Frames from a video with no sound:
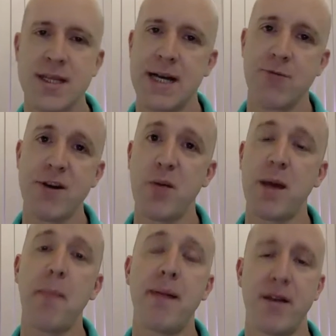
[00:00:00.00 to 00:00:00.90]
Now, real
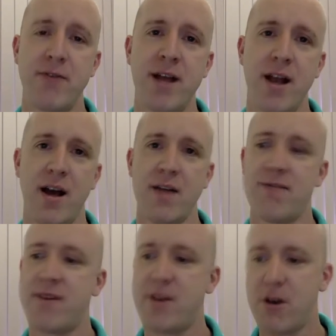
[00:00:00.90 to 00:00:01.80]
people in real
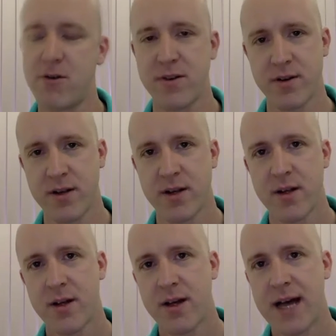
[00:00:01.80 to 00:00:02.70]
life very often
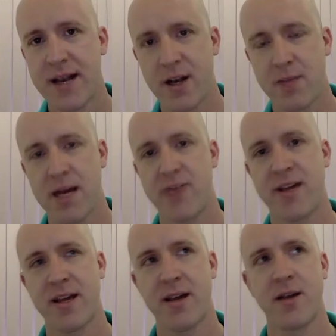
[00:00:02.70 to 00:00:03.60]
end up
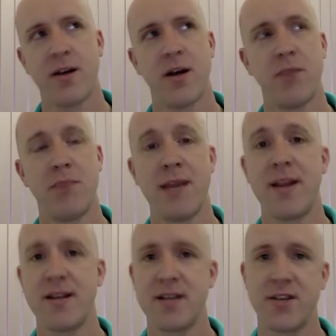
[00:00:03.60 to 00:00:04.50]
having uh, made a
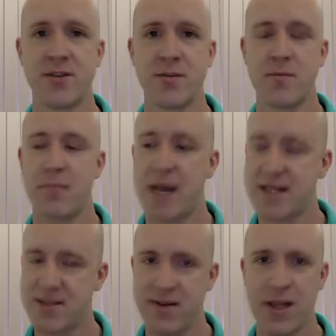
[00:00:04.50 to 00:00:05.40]
decision
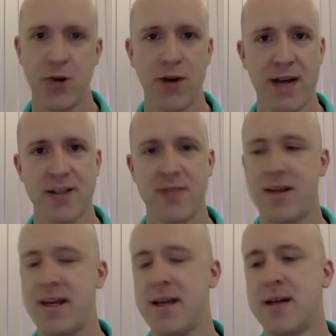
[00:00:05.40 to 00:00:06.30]
passively or
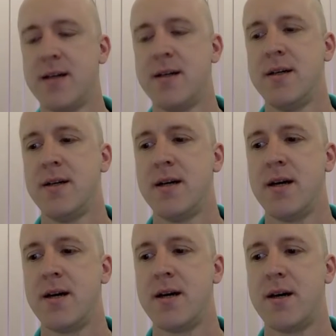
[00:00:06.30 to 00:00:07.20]
actively.
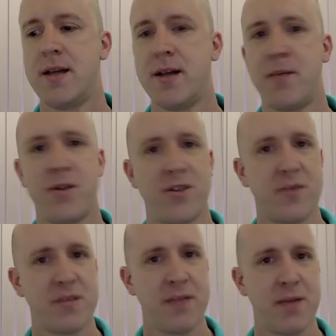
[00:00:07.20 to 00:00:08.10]
Uh, you know, it might just
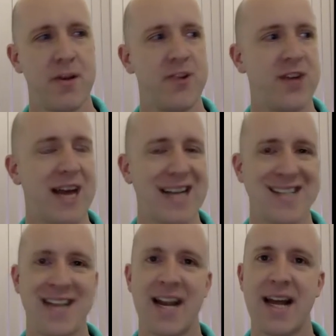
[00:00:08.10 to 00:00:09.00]
be something which
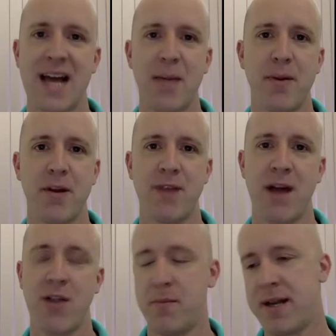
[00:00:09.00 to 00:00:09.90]
accidentally happened
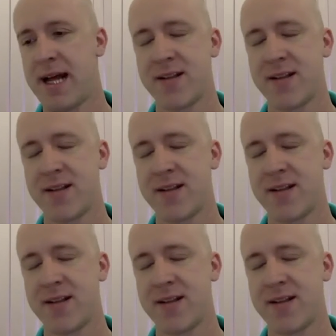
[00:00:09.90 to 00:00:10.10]
around them, and it